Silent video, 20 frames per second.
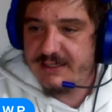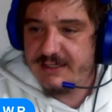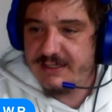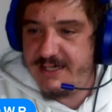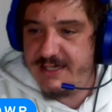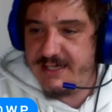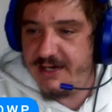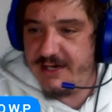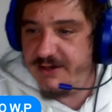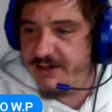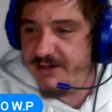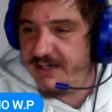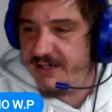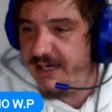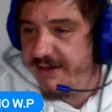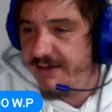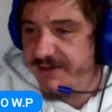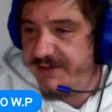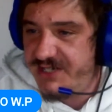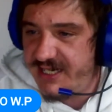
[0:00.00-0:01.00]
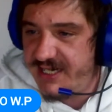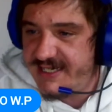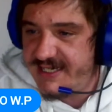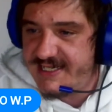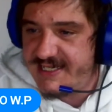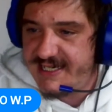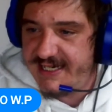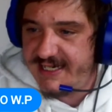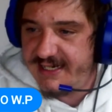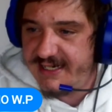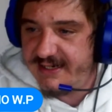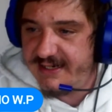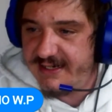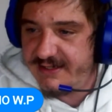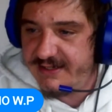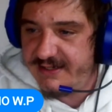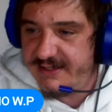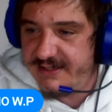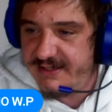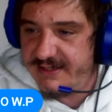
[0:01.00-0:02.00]
So 11J said
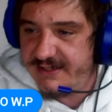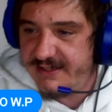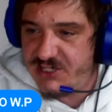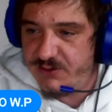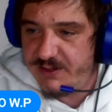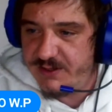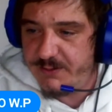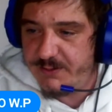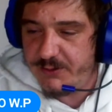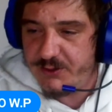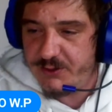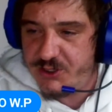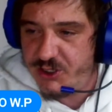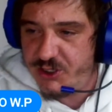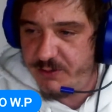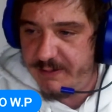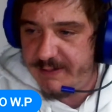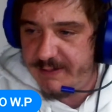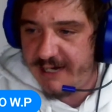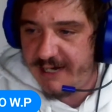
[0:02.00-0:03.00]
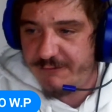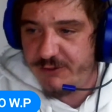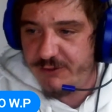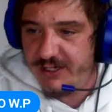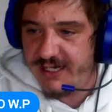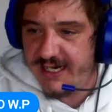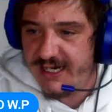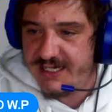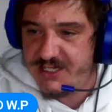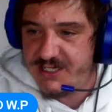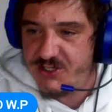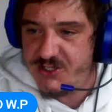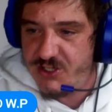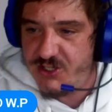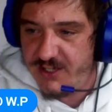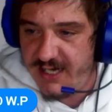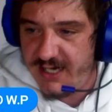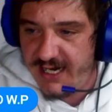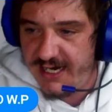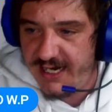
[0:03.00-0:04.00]
Tian Swinnable should be back for the Lions in
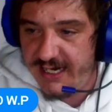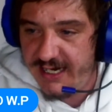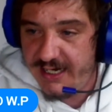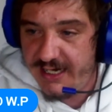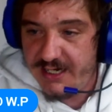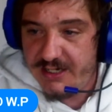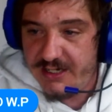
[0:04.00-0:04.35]
July,